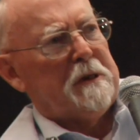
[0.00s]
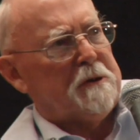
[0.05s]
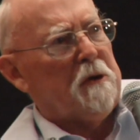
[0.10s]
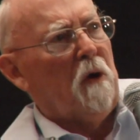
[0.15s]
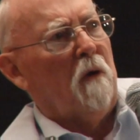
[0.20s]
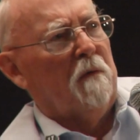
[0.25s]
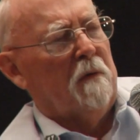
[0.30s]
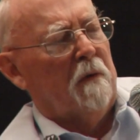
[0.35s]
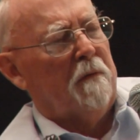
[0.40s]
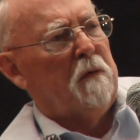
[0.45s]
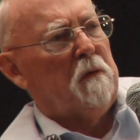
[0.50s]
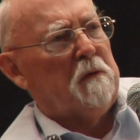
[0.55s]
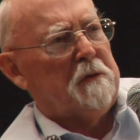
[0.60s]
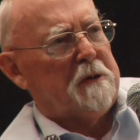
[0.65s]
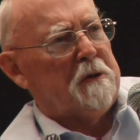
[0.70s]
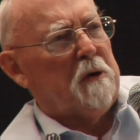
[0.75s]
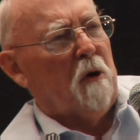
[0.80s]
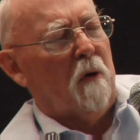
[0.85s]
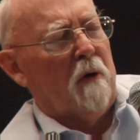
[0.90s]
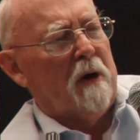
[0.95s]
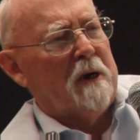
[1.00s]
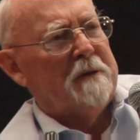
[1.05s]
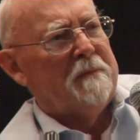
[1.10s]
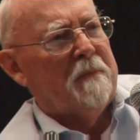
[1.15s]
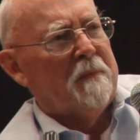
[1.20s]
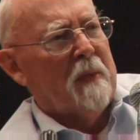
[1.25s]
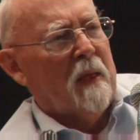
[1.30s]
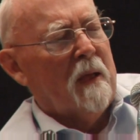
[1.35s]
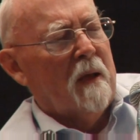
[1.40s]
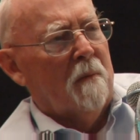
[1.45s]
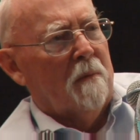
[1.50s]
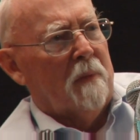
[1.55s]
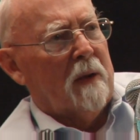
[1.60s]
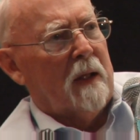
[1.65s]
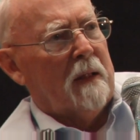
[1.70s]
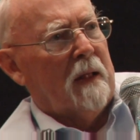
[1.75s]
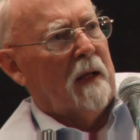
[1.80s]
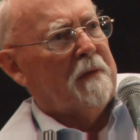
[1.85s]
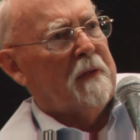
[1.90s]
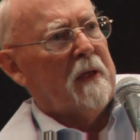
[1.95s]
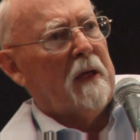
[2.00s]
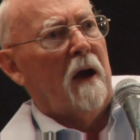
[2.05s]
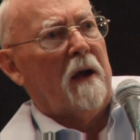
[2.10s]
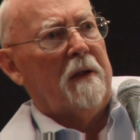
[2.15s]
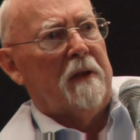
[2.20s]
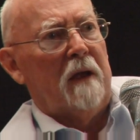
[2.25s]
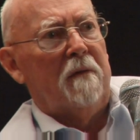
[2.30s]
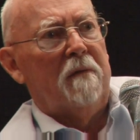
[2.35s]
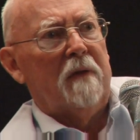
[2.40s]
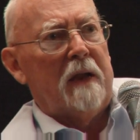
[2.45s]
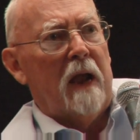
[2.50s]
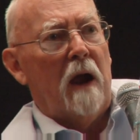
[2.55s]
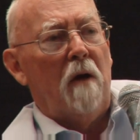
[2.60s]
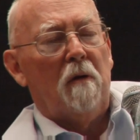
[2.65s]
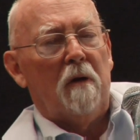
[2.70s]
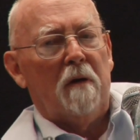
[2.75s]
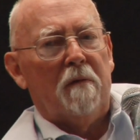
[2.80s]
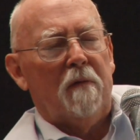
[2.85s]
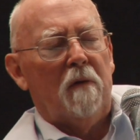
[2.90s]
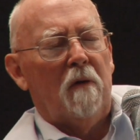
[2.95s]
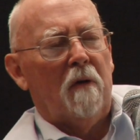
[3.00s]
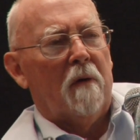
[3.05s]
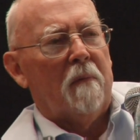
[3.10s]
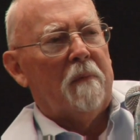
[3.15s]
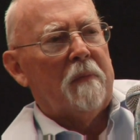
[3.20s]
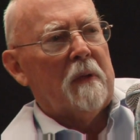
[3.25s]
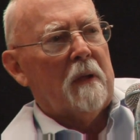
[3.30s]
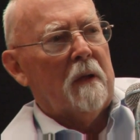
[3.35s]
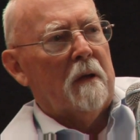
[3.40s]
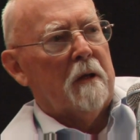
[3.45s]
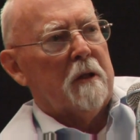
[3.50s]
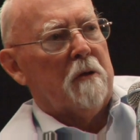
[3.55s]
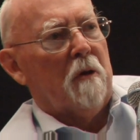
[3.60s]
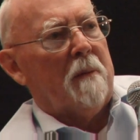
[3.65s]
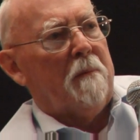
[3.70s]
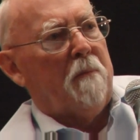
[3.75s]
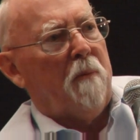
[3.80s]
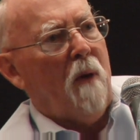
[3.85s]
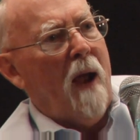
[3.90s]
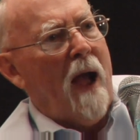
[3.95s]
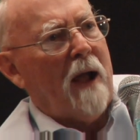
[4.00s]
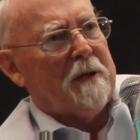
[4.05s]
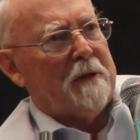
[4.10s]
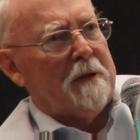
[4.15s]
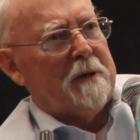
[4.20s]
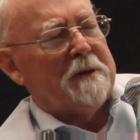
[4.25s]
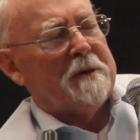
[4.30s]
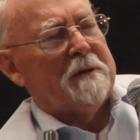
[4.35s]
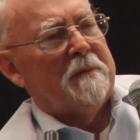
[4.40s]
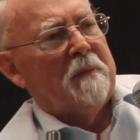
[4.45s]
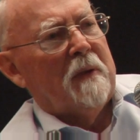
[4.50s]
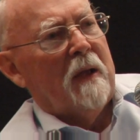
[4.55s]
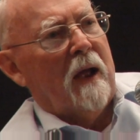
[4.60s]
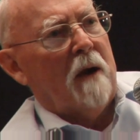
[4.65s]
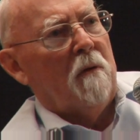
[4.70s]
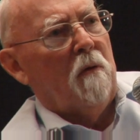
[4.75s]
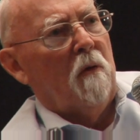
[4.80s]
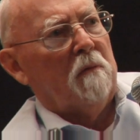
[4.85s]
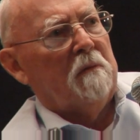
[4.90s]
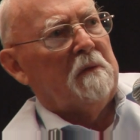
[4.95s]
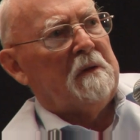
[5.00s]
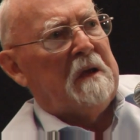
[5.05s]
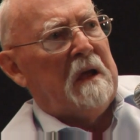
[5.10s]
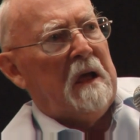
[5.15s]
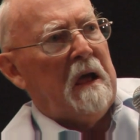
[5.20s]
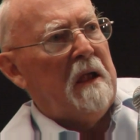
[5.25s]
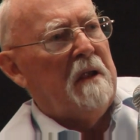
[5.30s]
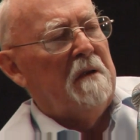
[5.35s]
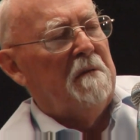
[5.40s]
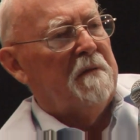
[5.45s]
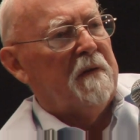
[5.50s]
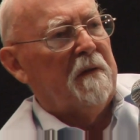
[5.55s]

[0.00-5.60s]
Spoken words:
sold a few stories, but I like the idea of a narrative hook. So I practiced. I wrote 10,